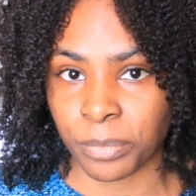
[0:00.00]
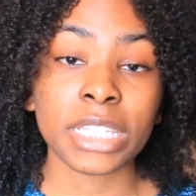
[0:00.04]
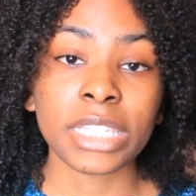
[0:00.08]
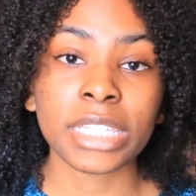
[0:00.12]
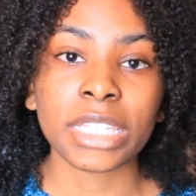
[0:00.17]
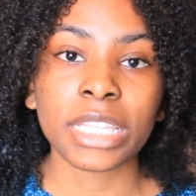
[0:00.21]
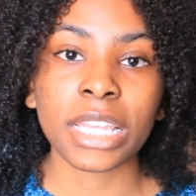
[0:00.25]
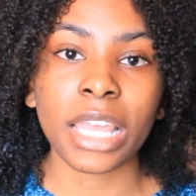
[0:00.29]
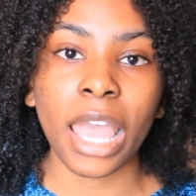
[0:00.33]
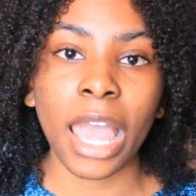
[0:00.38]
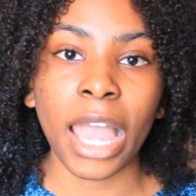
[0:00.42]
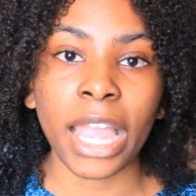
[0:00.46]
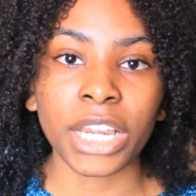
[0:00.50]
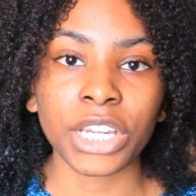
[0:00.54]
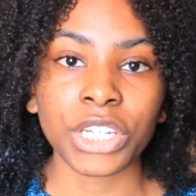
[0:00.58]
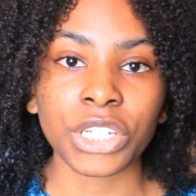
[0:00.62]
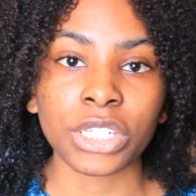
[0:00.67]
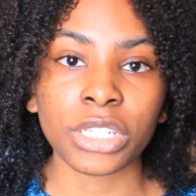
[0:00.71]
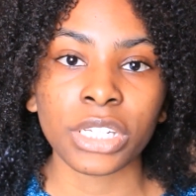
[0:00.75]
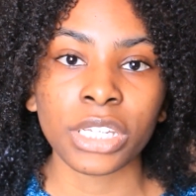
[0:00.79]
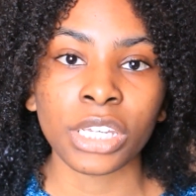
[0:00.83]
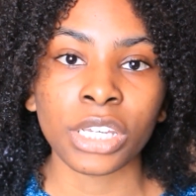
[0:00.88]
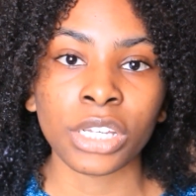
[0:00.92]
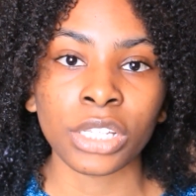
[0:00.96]
This
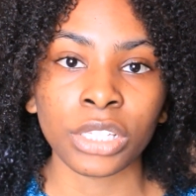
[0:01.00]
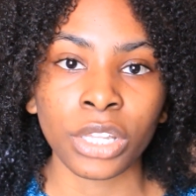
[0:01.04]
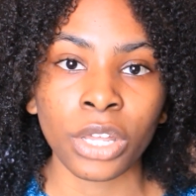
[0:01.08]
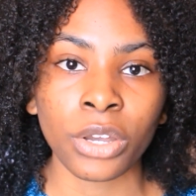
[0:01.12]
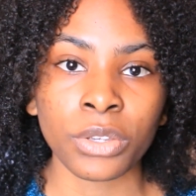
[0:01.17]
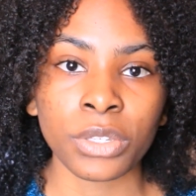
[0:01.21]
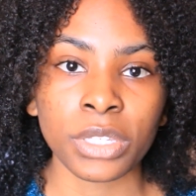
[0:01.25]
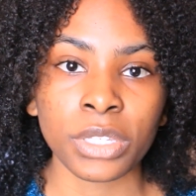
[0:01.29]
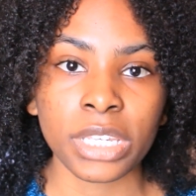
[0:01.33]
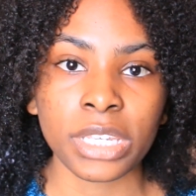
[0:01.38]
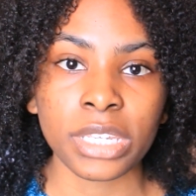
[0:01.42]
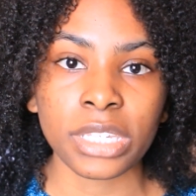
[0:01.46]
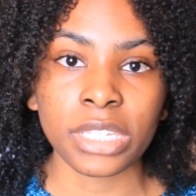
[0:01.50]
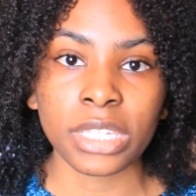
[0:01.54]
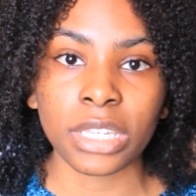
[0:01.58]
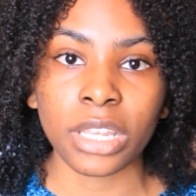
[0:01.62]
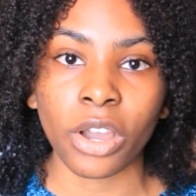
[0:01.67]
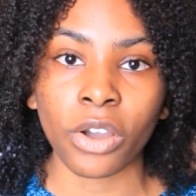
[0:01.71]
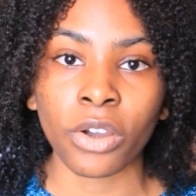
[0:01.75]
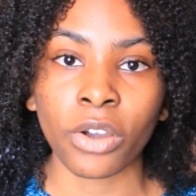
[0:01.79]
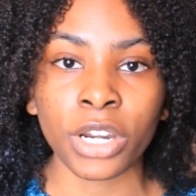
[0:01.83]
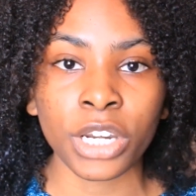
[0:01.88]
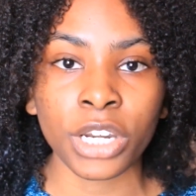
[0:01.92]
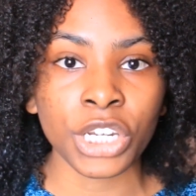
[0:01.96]
actually closes
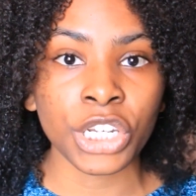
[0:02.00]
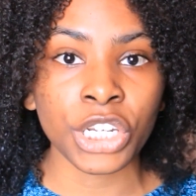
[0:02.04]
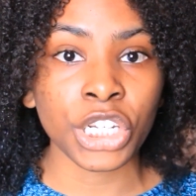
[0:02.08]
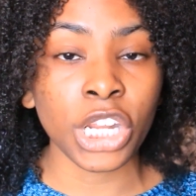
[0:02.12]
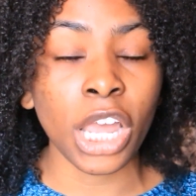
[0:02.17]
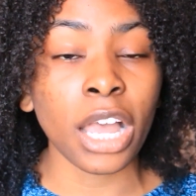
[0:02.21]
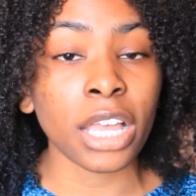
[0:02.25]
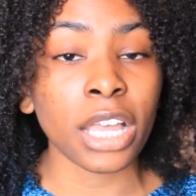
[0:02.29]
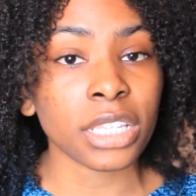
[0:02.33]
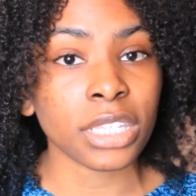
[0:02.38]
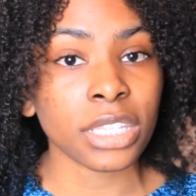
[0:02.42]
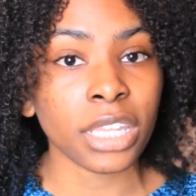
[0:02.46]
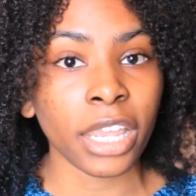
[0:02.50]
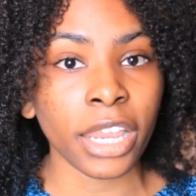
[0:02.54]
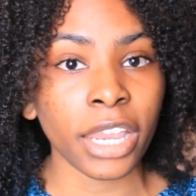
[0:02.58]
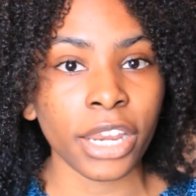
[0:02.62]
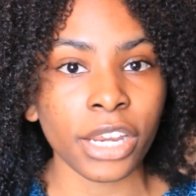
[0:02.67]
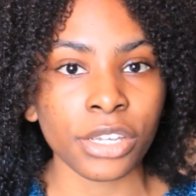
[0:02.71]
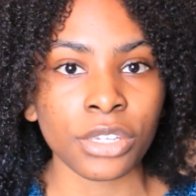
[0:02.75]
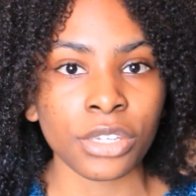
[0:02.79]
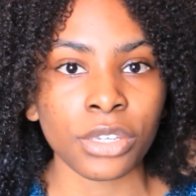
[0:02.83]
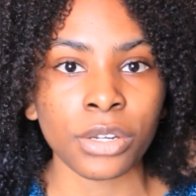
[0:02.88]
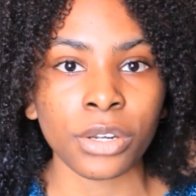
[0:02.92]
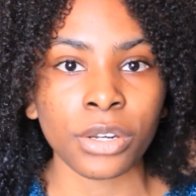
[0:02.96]
or shocks the
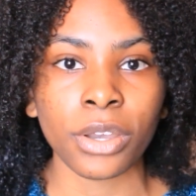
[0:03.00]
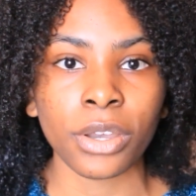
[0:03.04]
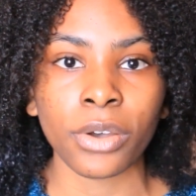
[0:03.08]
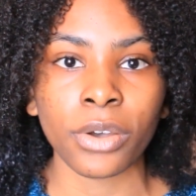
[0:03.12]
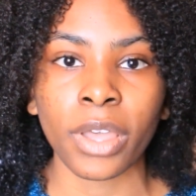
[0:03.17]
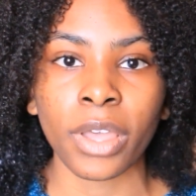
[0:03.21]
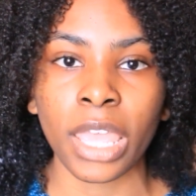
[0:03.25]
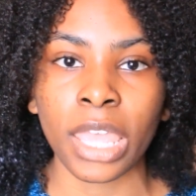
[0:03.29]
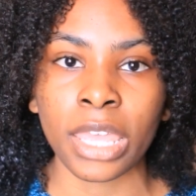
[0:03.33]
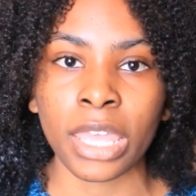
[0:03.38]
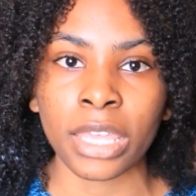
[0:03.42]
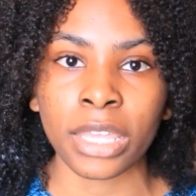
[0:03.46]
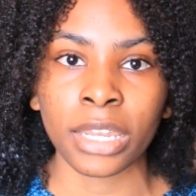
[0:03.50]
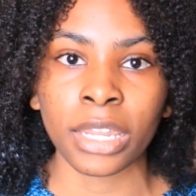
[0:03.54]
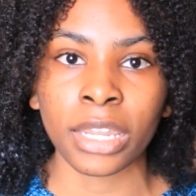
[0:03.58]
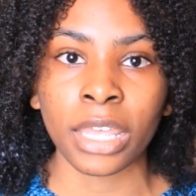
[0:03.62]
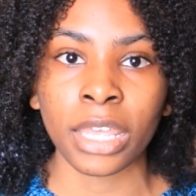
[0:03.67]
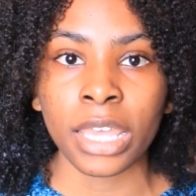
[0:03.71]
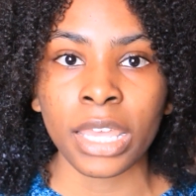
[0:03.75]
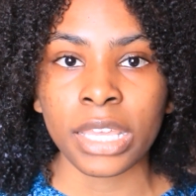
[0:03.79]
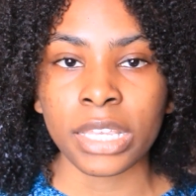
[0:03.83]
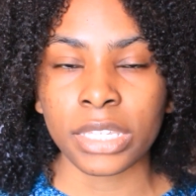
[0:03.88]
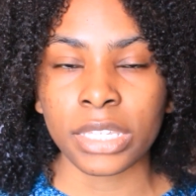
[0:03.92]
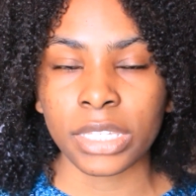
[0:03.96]
hair cuticle and
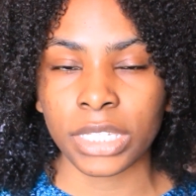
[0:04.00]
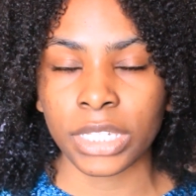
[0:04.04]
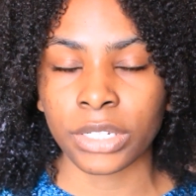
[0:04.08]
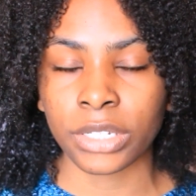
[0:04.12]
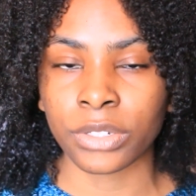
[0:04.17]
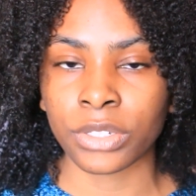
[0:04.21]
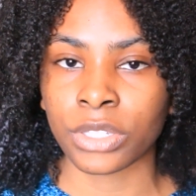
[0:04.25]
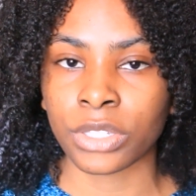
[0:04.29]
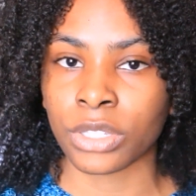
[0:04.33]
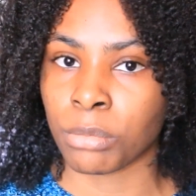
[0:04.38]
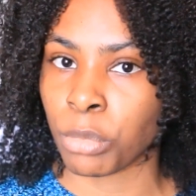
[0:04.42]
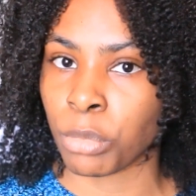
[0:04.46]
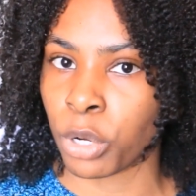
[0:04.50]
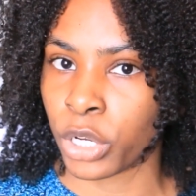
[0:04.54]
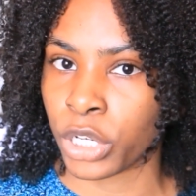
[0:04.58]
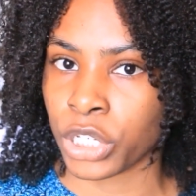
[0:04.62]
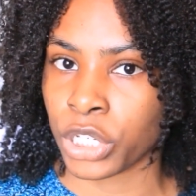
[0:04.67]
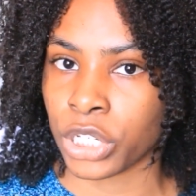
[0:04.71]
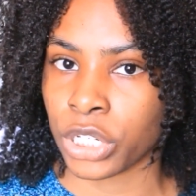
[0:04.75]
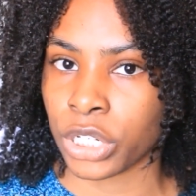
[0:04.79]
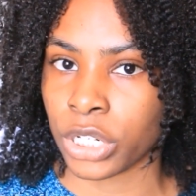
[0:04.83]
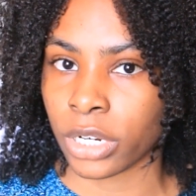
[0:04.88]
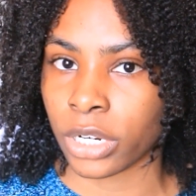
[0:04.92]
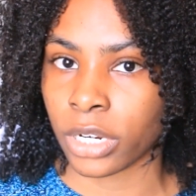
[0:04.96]
seals the
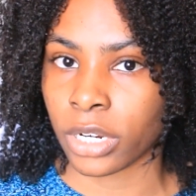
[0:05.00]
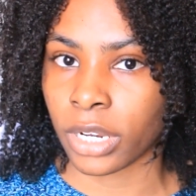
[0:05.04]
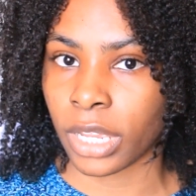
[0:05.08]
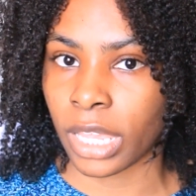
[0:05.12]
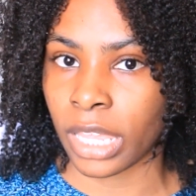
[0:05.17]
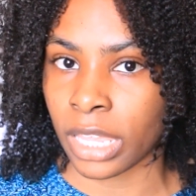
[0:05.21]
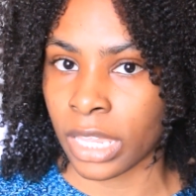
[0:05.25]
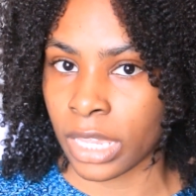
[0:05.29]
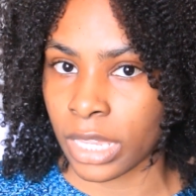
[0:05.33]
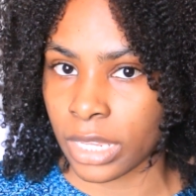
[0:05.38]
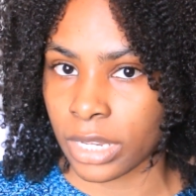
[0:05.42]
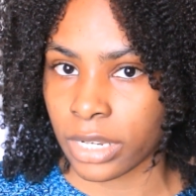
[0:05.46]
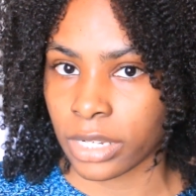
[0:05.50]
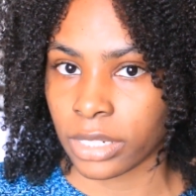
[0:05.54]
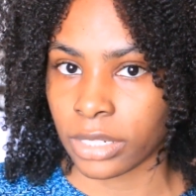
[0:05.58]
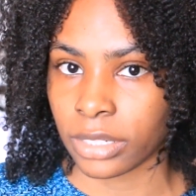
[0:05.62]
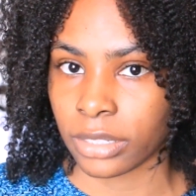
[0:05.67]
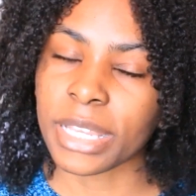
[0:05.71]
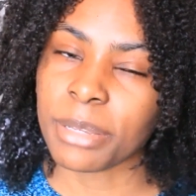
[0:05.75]
moisture in.